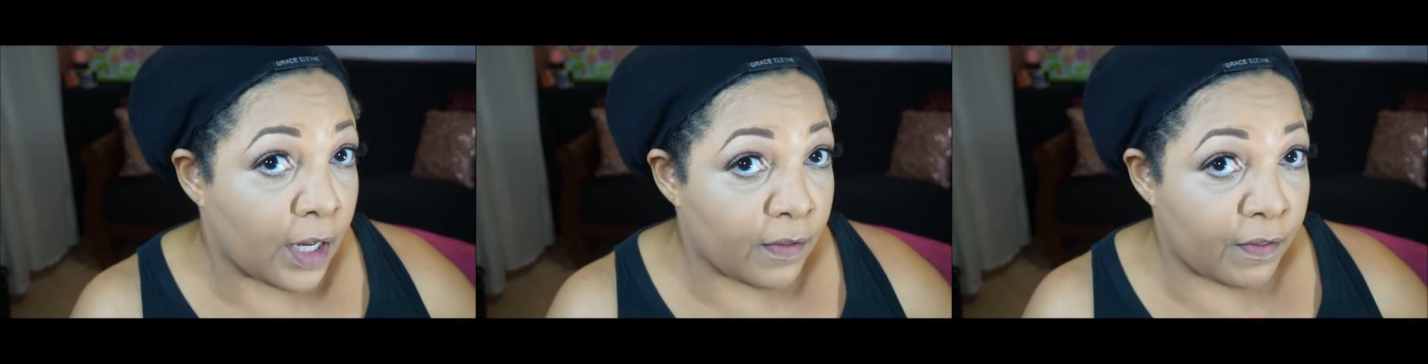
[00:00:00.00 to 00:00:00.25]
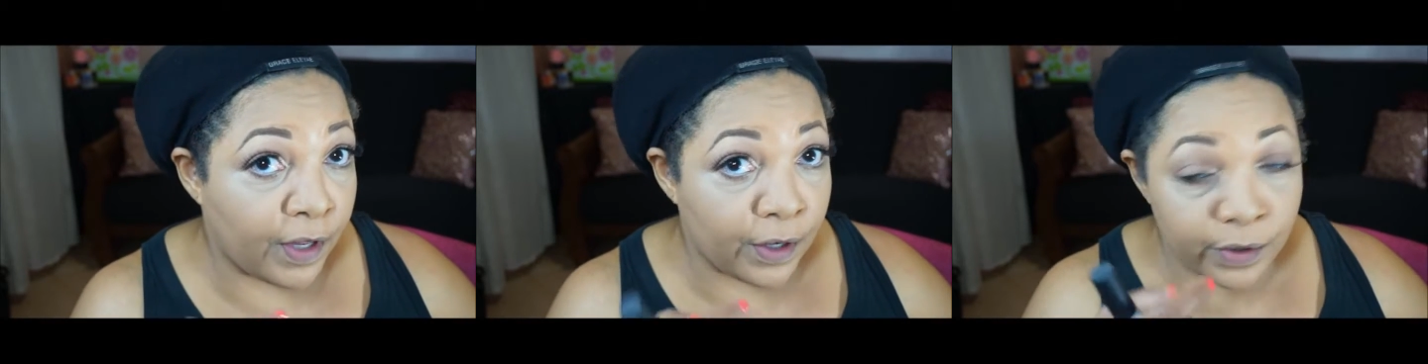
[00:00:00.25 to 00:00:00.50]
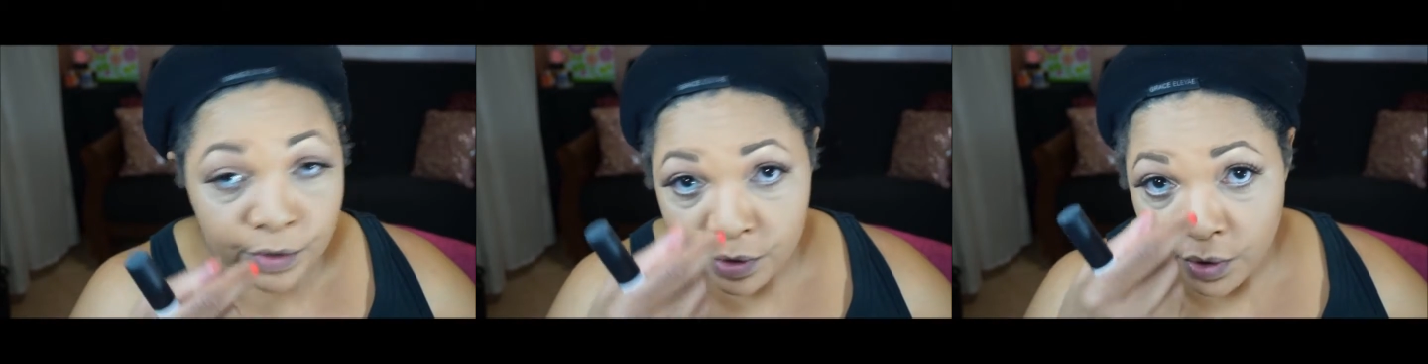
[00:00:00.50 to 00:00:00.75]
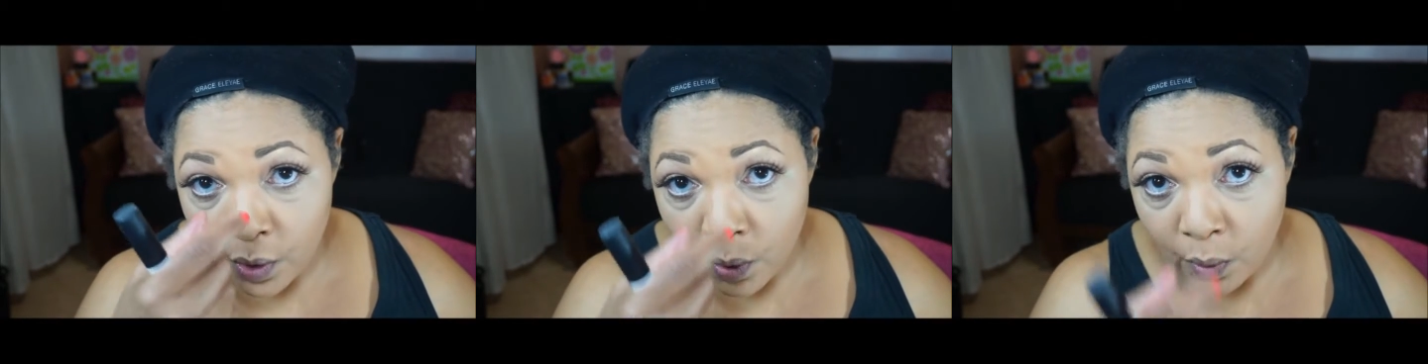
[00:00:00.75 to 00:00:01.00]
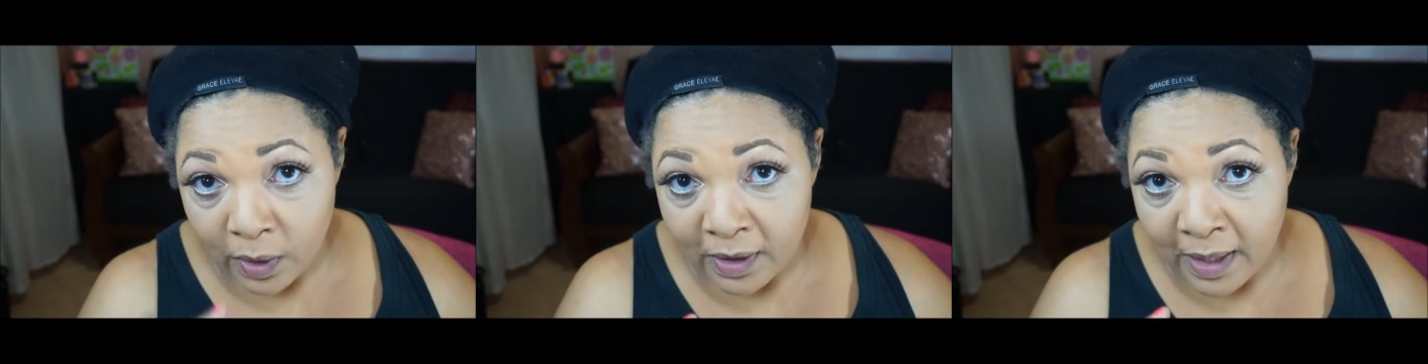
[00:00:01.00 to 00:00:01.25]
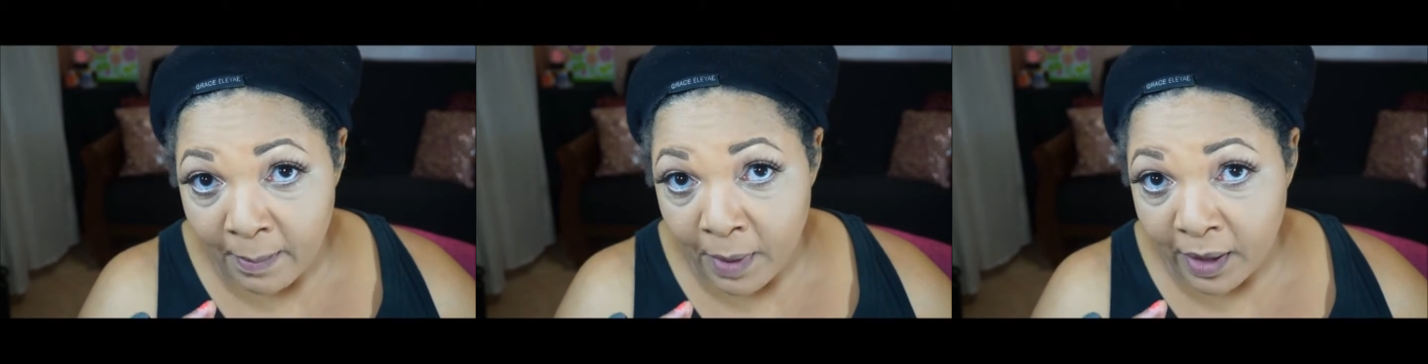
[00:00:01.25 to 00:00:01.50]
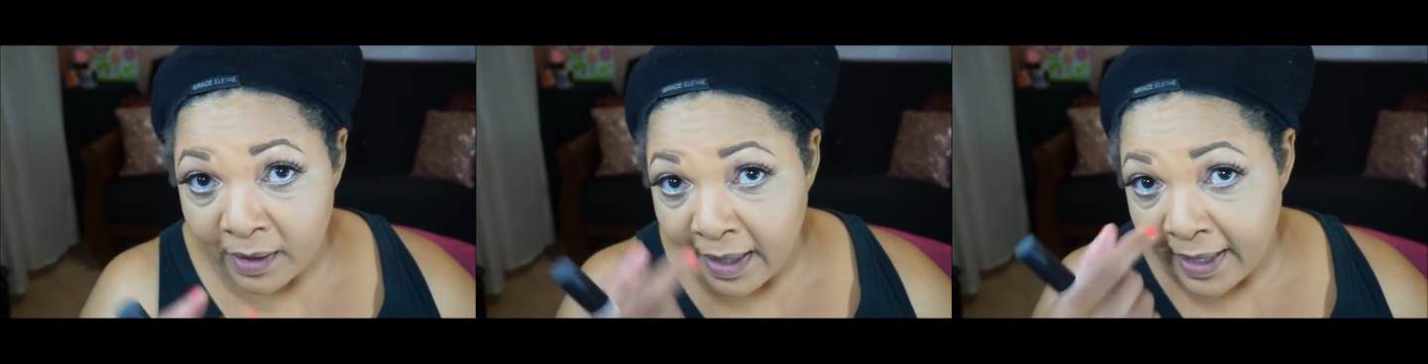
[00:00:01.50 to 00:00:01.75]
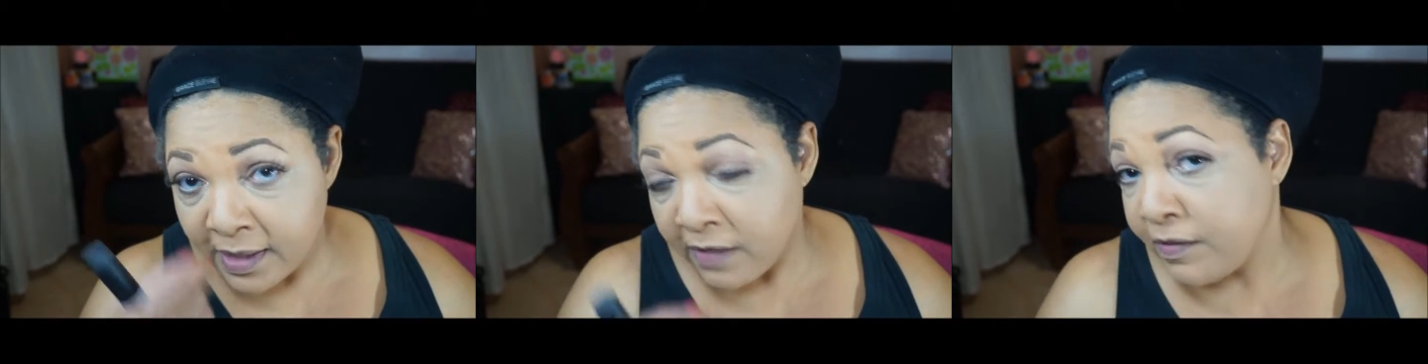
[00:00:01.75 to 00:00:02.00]
There's no
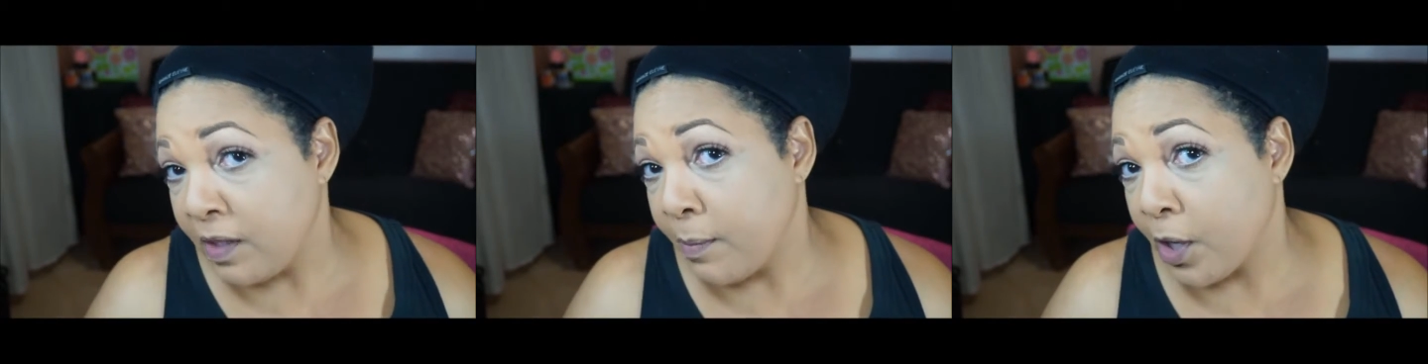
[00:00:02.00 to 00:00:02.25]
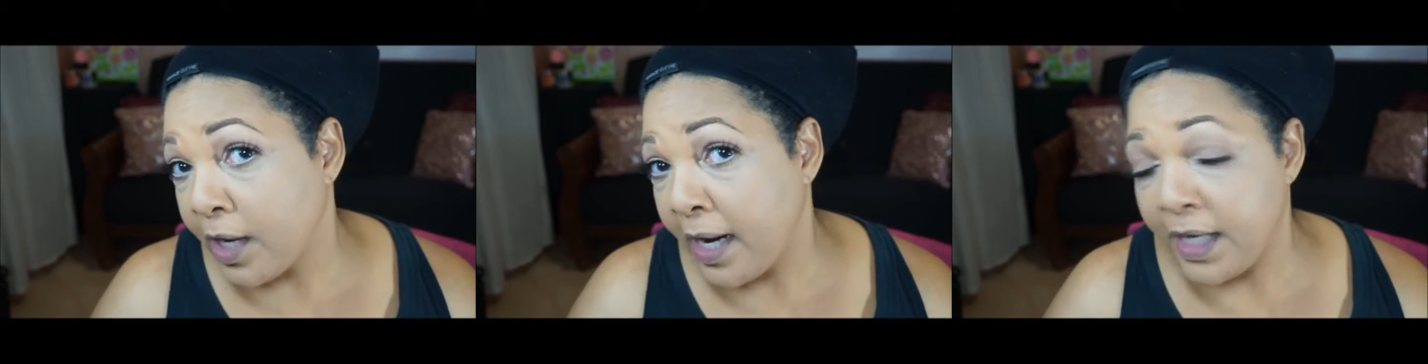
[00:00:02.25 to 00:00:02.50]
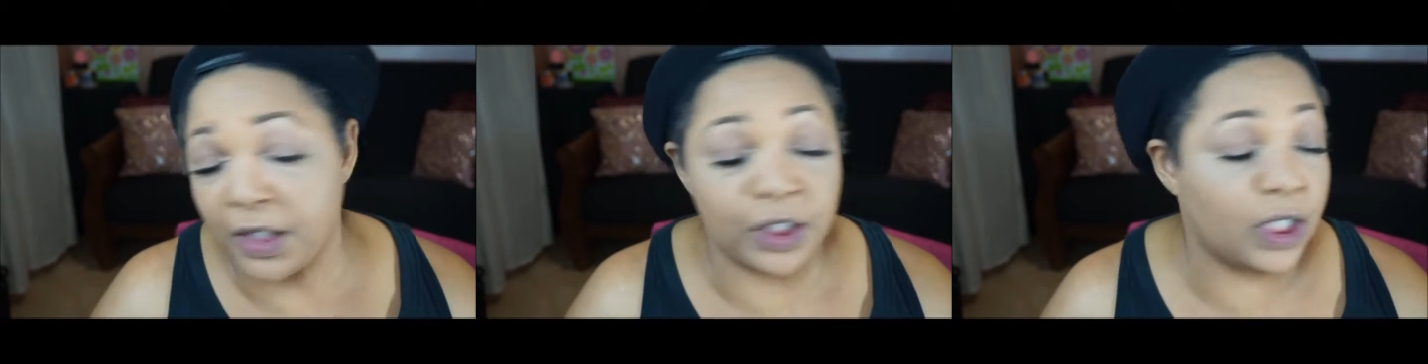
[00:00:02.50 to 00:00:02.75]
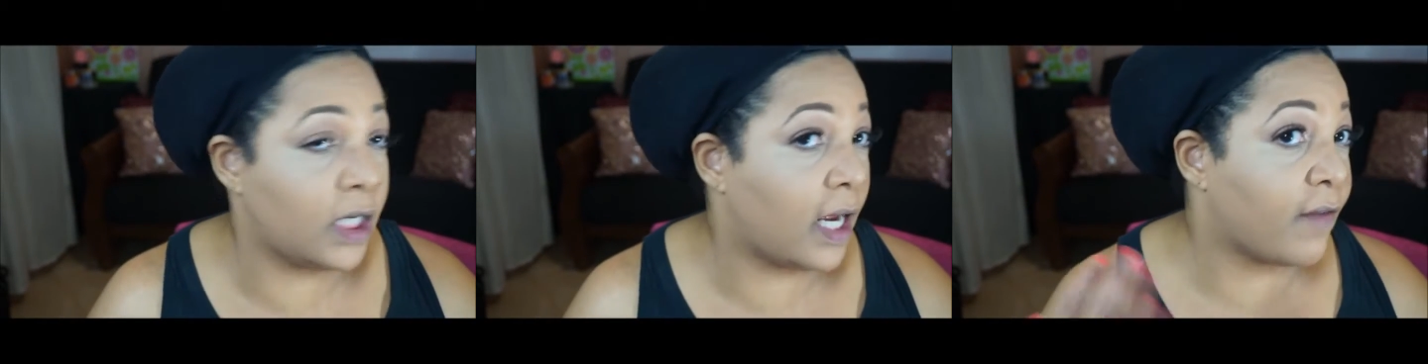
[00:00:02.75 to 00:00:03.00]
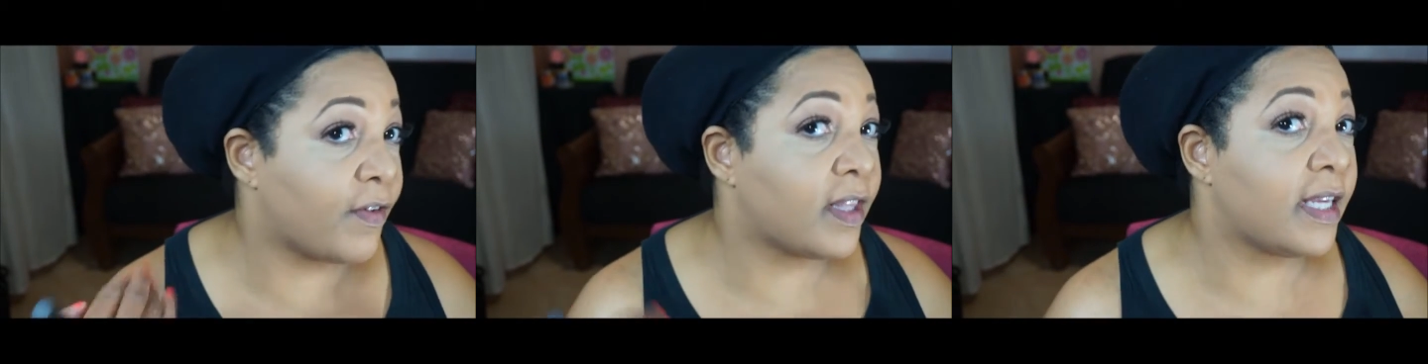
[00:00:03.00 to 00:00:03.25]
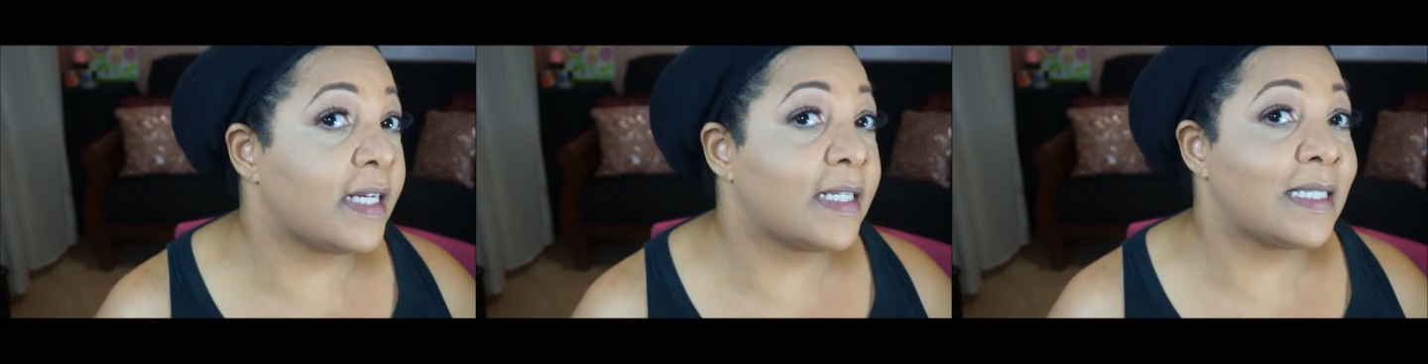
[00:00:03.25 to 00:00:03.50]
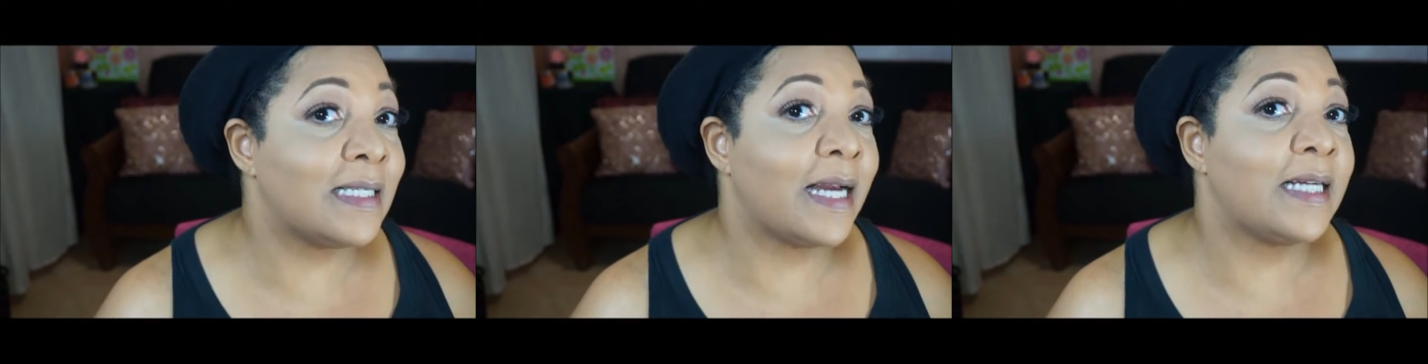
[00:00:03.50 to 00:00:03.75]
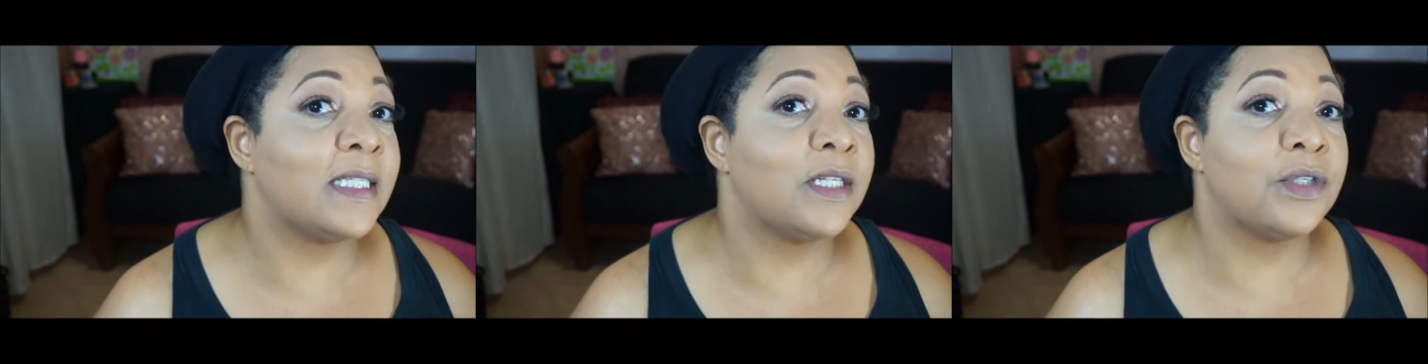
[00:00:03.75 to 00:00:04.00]
lines of demarcation. Everything is
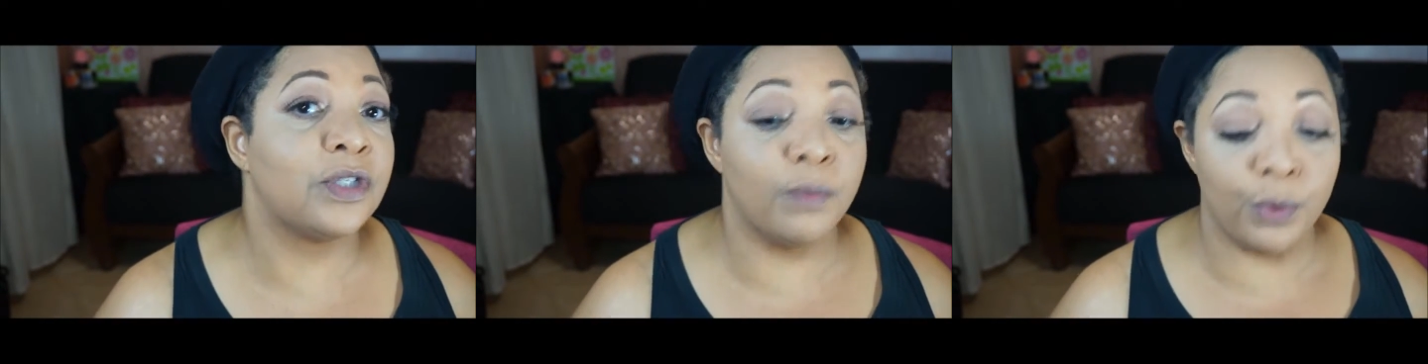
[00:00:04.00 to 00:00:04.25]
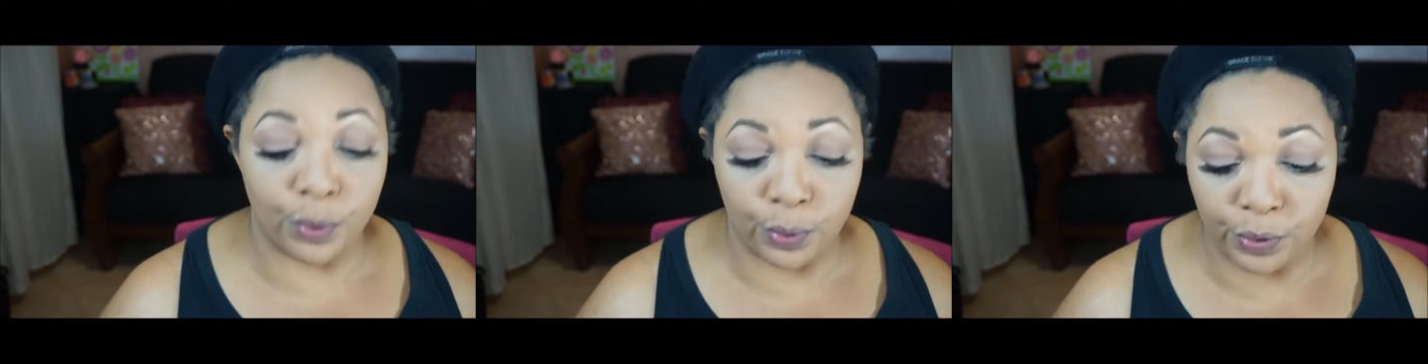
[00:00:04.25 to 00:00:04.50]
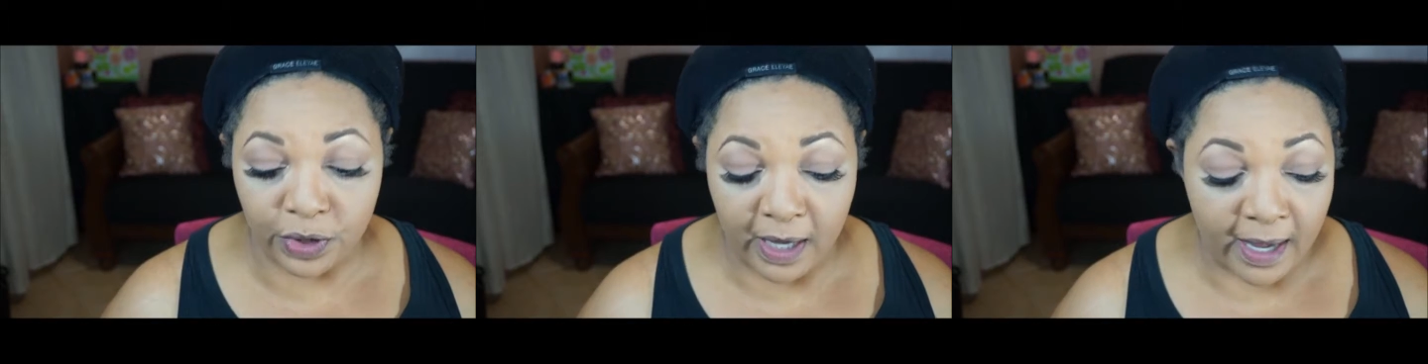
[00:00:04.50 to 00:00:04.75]
nice and smooth.